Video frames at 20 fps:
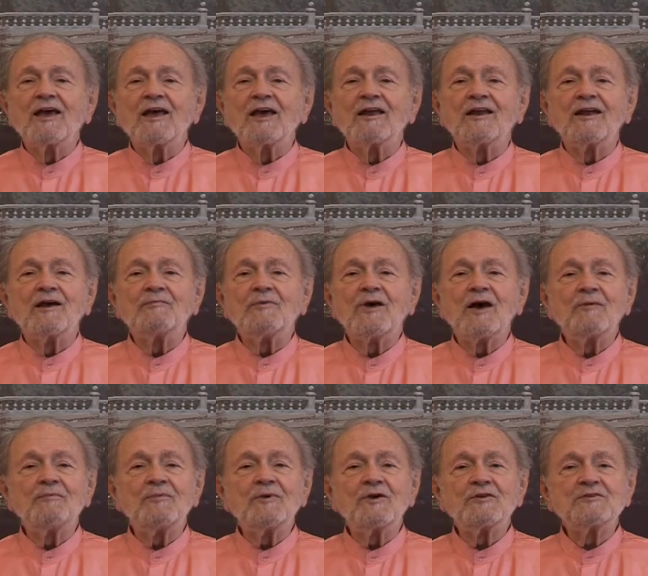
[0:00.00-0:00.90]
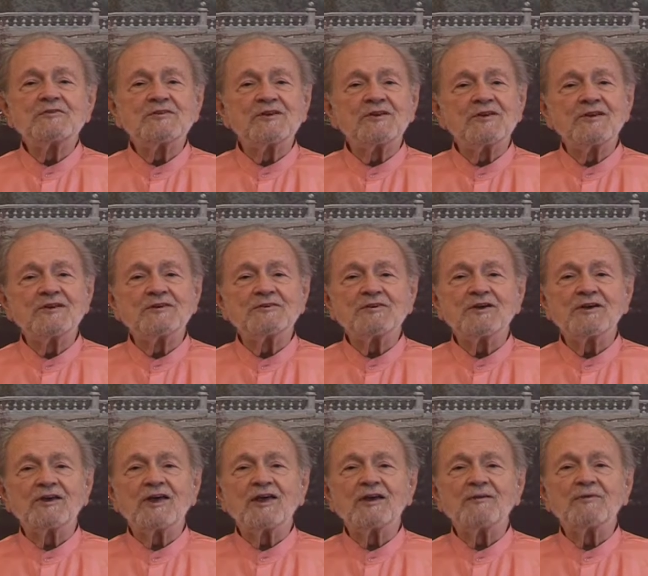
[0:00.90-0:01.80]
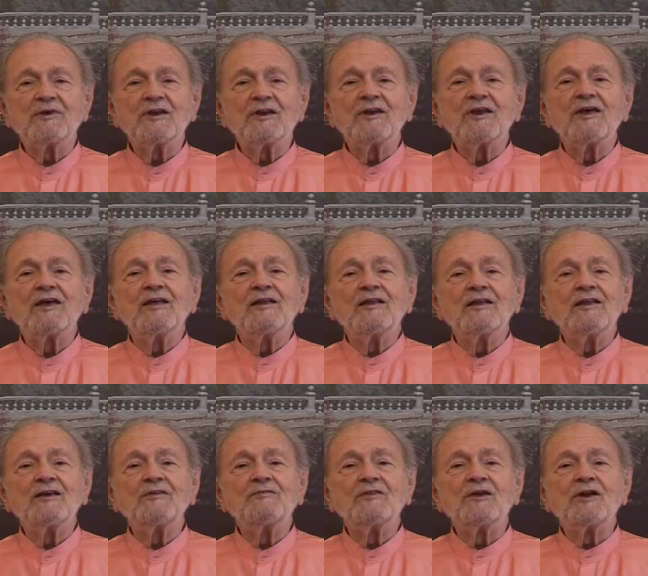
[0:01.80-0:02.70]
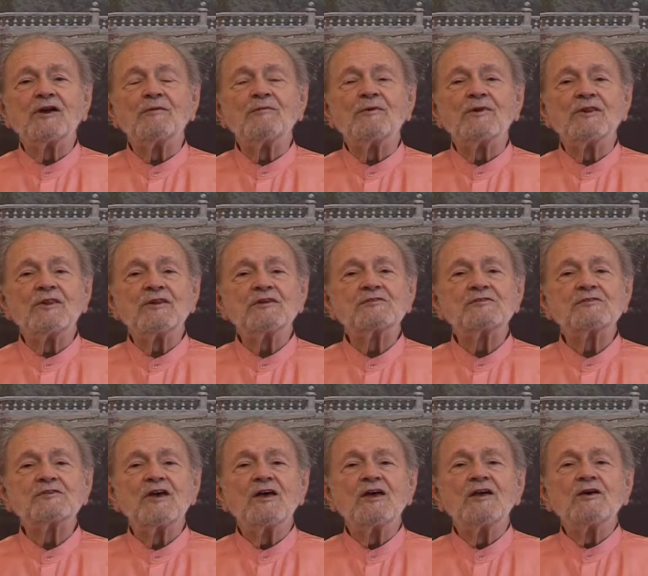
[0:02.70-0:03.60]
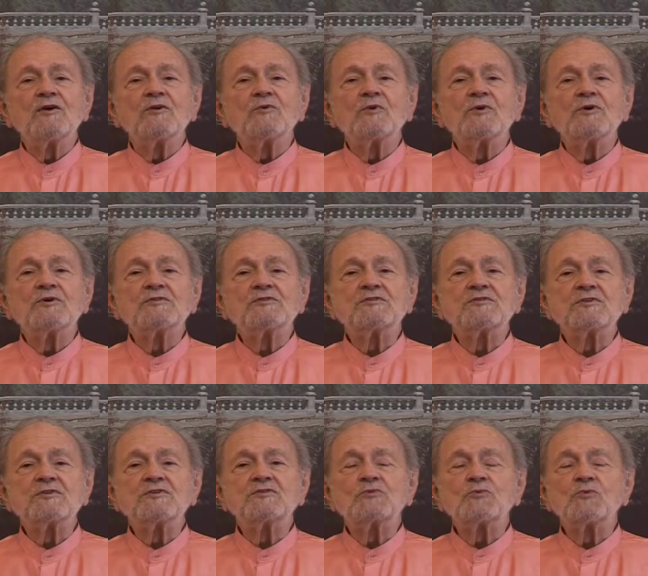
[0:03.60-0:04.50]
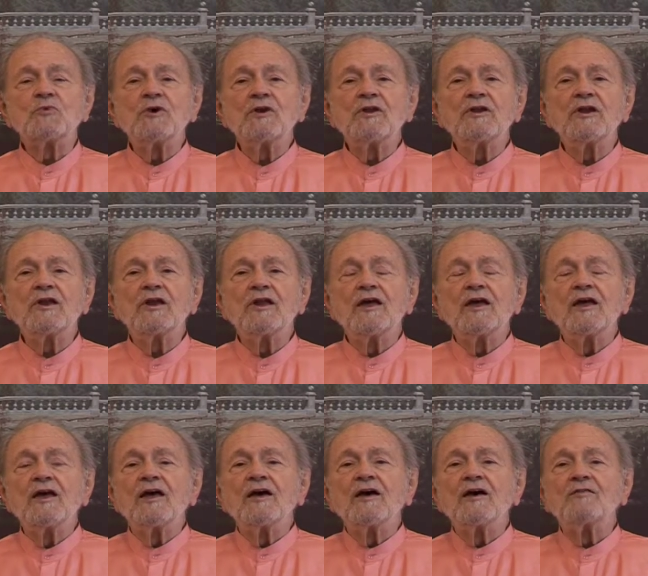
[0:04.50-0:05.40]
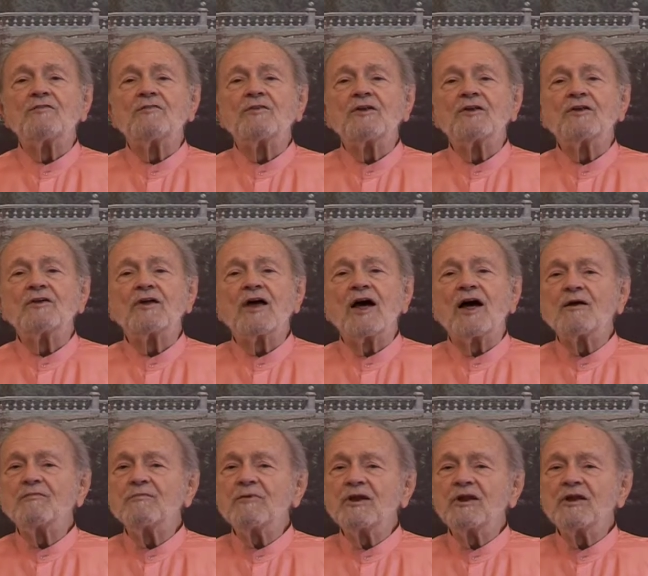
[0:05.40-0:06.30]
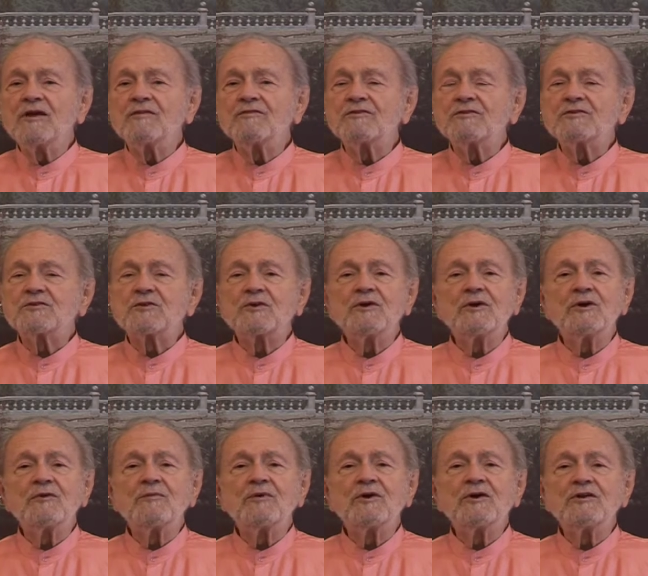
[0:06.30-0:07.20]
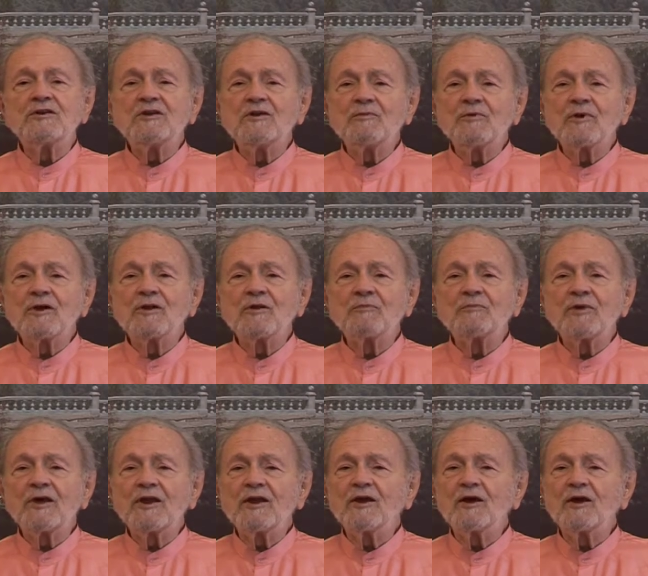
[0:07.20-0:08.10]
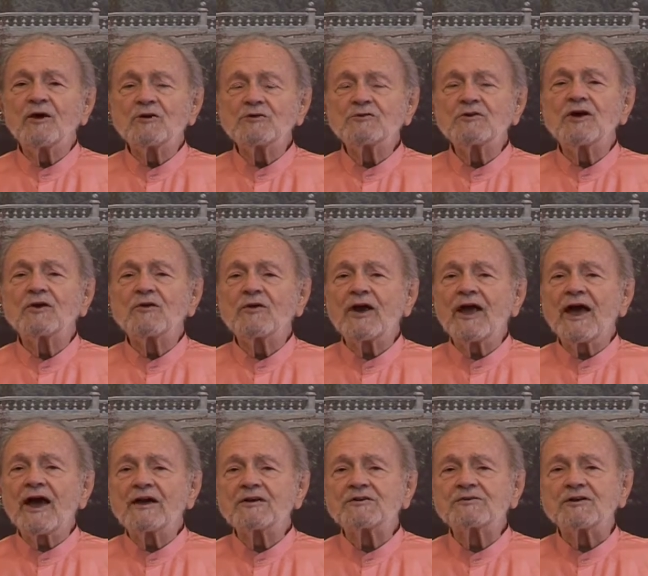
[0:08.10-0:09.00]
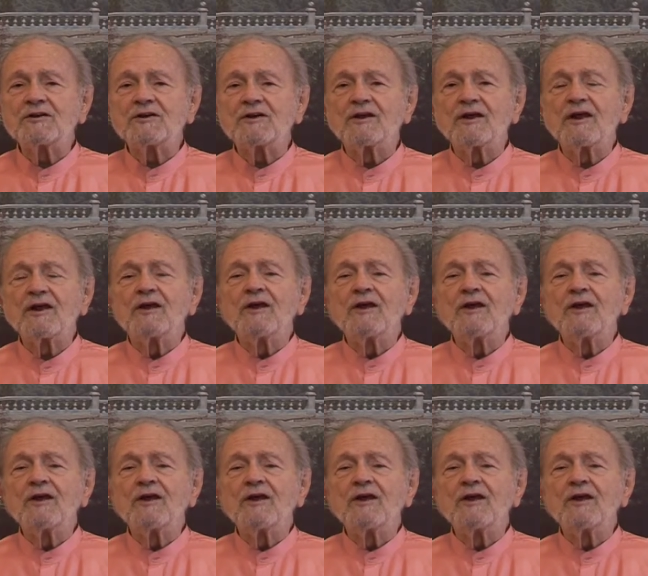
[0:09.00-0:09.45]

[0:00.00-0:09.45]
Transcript: and I'm happier still that she came and lived there. But this was just one of the, I believe it's going to be a typical pedagogic reaction